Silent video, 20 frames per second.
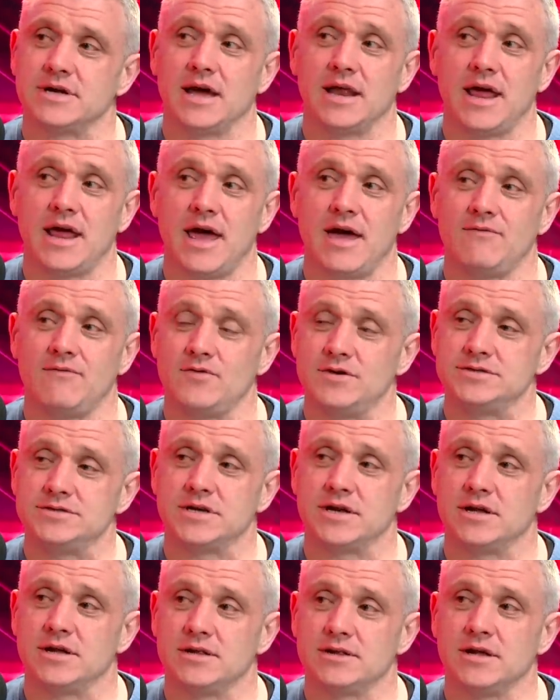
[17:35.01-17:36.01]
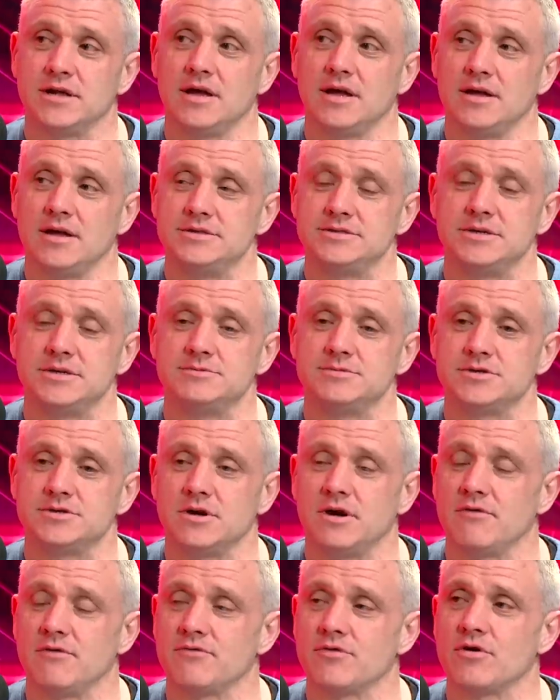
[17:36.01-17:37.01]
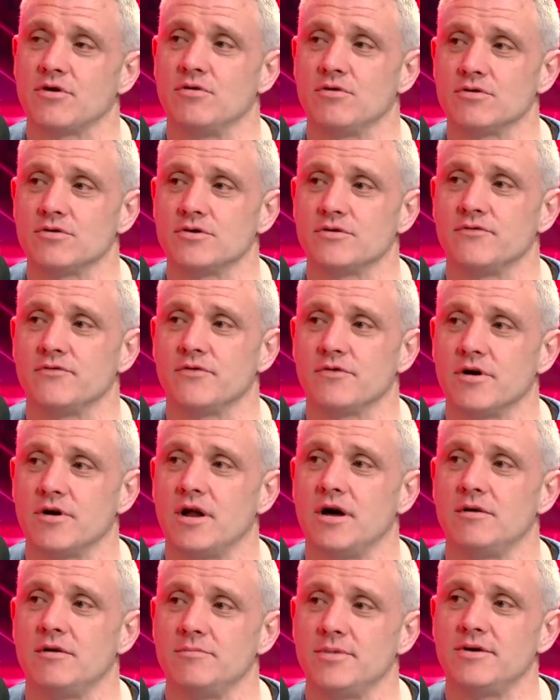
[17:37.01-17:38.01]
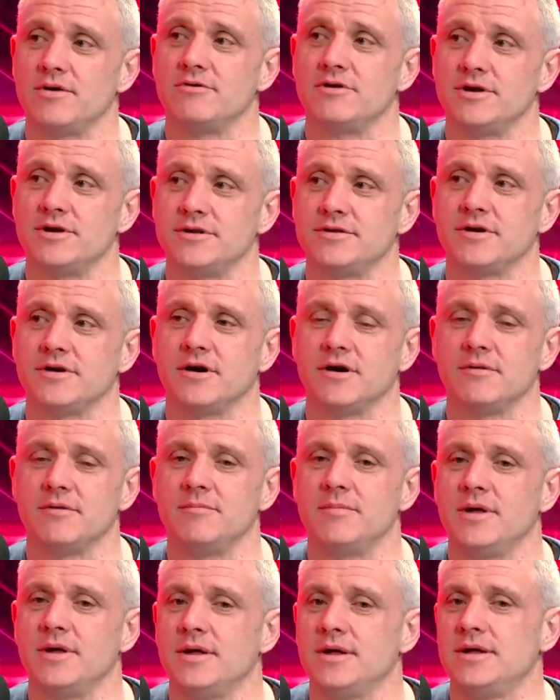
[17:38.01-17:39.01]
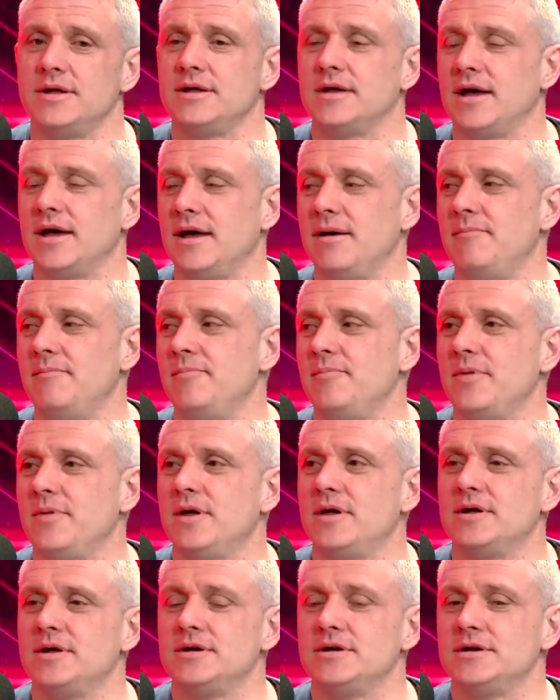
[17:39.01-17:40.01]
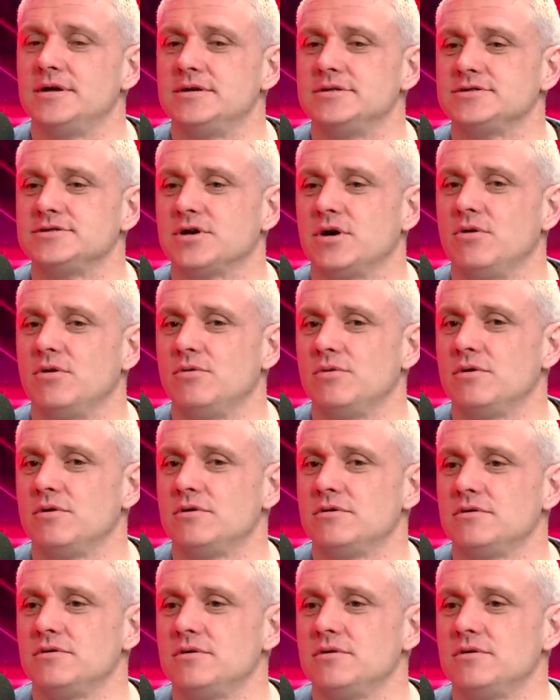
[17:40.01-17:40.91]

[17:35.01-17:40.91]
And every single thing he seems to have recorded for a long period of time. So